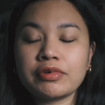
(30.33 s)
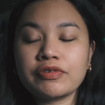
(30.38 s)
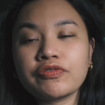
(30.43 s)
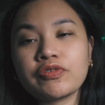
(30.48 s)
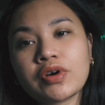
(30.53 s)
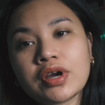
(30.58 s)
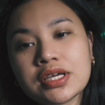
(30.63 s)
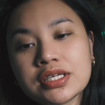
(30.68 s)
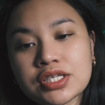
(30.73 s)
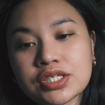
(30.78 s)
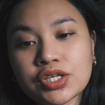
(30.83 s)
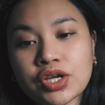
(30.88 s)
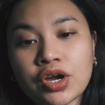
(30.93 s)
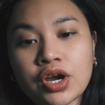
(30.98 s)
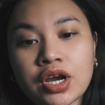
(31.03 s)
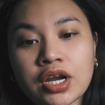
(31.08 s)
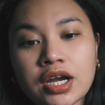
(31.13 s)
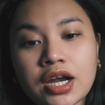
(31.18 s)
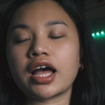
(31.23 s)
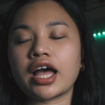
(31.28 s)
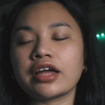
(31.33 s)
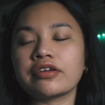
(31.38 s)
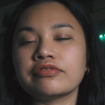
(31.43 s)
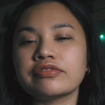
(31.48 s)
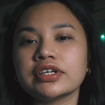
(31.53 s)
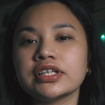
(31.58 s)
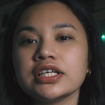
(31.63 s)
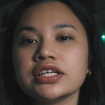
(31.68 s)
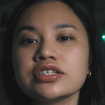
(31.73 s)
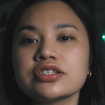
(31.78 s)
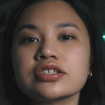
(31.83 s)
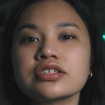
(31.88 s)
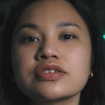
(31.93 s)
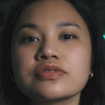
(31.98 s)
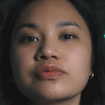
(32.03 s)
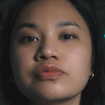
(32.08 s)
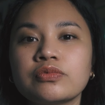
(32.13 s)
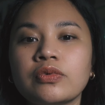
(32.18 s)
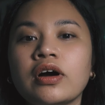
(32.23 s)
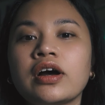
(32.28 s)
Before I start, I really
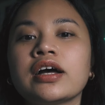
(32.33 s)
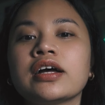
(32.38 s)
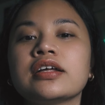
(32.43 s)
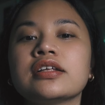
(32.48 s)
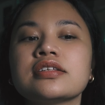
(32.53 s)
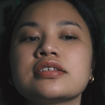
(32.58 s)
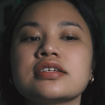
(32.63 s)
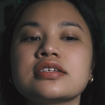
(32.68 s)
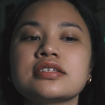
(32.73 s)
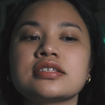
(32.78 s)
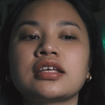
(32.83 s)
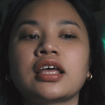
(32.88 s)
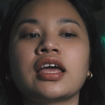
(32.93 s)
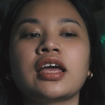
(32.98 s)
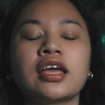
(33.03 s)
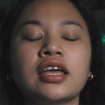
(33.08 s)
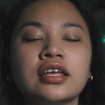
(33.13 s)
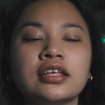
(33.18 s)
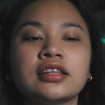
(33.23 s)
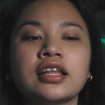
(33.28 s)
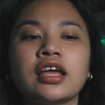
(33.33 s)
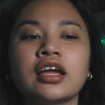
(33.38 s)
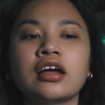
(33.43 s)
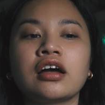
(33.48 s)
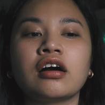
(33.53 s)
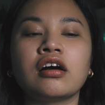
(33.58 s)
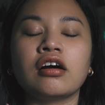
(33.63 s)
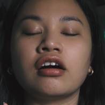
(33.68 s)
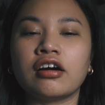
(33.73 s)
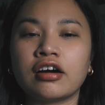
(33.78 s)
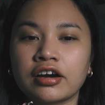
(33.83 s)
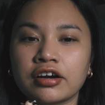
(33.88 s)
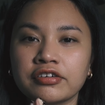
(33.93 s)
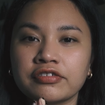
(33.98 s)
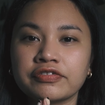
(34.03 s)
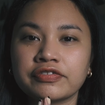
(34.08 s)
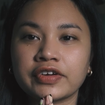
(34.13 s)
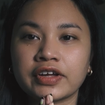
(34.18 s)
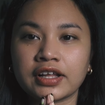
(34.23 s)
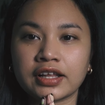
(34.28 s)
just want to say like a
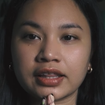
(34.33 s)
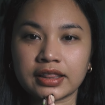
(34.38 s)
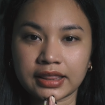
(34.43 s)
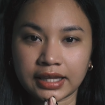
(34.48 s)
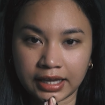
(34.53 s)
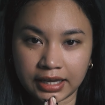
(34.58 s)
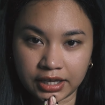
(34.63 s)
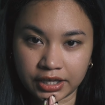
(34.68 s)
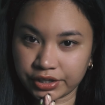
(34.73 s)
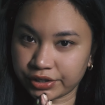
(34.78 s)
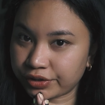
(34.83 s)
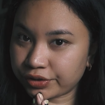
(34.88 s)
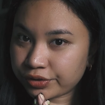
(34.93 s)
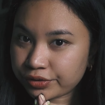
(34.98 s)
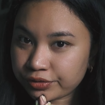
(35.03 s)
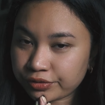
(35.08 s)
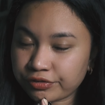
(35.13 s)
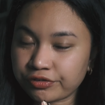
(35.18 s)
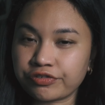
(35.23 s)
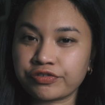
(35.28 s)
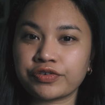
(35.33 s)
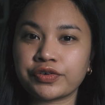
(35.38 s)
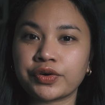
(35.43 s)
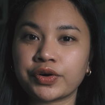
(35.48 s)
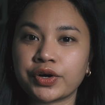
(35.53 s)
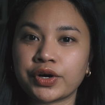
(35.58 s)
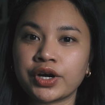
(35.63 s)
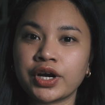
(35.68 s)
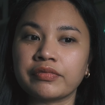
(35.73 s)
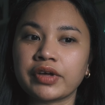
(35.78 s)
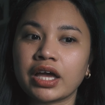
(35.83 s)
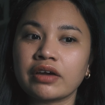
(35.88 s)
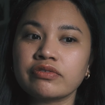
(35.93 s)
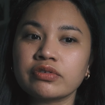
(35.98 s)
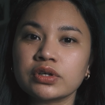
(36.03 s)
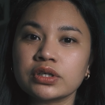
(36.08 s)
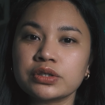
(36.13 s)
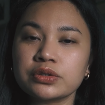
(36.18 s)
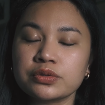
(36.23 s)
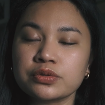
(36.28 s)
heartfelt thank you for
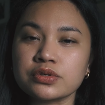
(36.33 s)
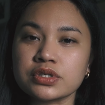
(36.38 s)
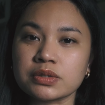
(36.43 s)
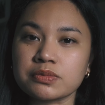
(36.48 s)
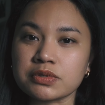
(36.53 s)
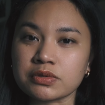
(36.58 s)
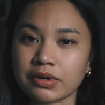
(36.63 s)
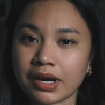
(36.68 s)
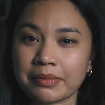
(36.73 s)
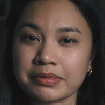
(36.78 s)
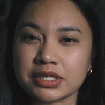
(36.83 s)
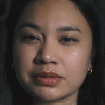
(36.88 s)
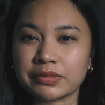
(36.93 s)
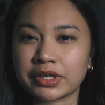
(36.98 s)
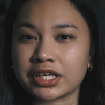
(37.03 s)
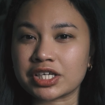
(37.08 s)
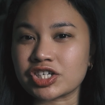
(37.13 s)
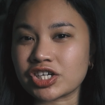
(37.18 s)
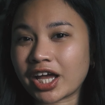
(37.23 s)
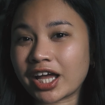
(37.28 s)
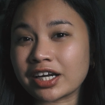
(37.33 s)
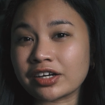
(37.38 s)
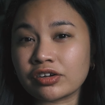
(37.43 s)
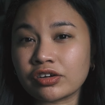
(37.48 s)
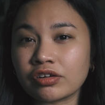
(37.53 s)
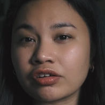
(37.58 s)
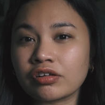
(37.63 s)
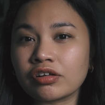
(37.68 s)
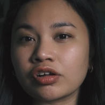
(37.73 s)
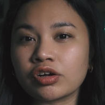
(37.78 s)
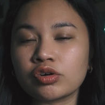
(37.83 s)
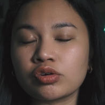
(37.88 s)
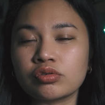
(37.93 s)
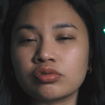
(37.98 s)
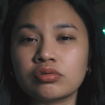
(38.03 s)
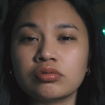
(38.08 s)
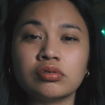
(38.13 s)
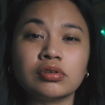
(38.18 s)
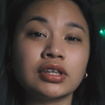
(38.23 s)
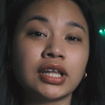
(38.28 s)
everyone who subscribed to my channel,
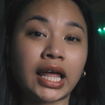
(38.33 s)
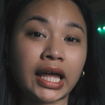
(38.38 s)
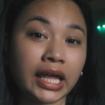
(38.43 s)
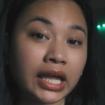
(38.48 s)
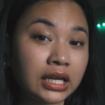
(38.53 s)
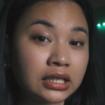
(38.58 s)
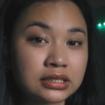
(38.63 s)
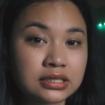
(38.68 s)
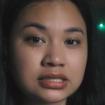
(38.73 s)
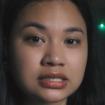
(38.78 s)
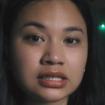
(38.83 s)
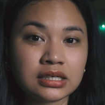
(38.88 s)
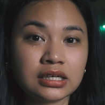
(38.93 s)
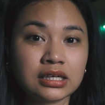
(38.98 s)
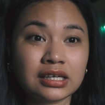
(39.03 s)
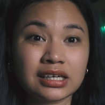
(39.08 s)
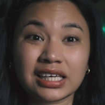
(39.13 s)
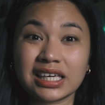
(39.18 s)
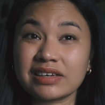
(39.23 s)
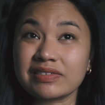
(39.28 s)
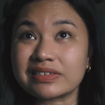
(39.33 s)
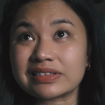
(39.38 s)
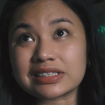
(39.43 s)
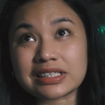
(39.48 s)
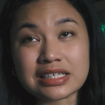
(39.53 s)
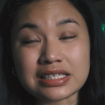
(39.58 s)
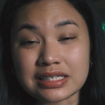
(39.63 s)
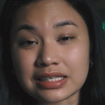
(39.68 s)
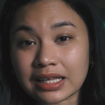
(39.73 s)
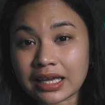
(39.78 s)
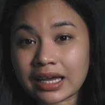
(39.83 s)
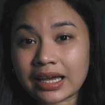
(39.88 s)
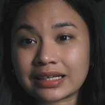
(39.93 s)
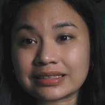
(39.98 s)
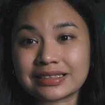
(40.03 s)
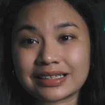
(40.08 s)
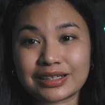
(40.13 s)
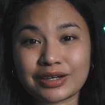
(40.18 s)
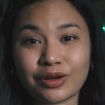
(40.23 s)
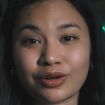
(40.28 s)
who liked, even
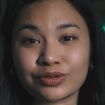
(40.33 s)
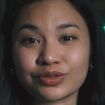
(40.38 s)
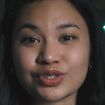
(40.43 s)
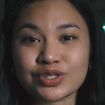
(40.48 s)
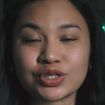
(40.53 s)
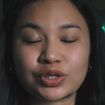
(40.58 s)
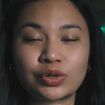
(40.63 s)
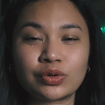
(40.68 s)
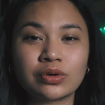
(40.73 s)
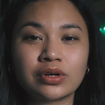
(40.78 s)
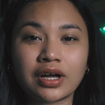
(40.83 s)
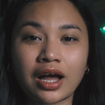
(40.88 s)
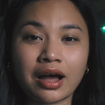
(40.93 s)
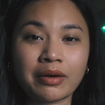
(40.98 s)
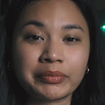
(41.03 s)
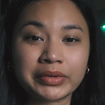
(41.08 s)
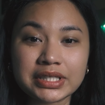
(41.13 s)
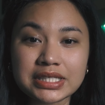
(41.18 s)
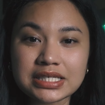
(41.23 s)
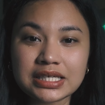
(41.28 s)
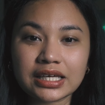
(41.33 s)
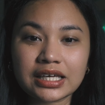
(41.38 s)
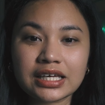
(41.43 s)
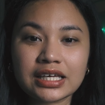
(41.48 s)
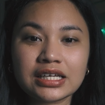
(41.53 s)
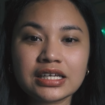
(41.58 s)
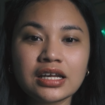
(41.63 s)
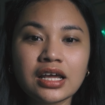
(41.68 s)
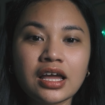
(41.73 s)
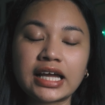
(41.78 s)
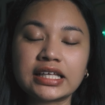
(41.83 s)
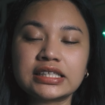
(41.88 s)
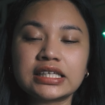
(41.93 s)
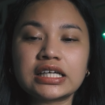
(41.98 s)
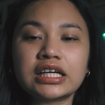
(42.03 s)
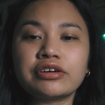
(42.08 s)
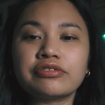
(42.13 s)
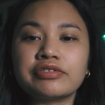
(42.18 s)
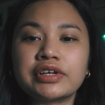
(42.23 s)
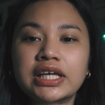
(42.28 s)
disliked, and also commented. I
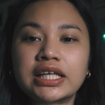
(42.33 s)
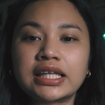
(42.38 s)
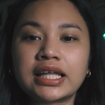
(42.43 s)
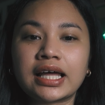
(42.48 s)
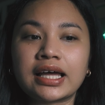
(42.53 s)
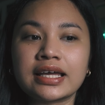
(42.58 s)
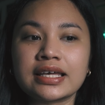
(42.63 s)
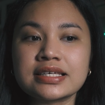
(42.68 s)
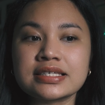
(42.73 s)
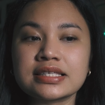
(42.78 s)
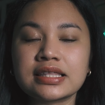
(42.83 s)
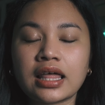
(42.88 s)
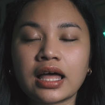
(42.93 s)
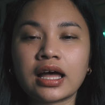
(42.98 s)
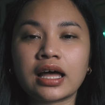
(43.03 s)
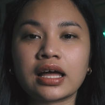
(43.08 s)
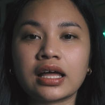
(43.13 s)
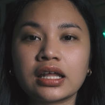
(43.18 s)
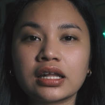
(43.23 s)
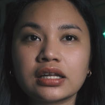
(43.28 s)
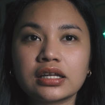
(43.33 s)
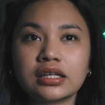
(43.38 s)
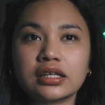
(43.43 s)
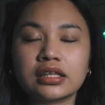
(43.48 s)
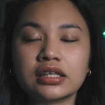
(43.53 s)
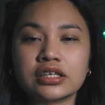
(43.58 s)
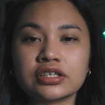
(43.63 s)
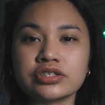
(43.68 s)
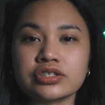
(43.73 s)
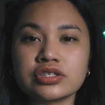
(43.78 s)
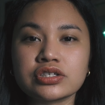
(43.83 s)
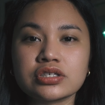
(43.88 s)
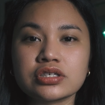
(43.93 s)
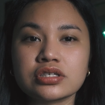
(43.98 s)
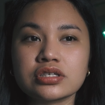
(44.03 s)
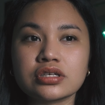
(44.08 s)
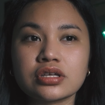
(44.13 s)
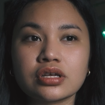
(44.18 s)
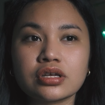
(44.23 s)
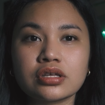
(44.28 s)
didn't realize that
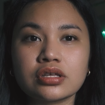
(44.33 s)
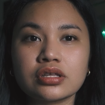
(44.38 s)
this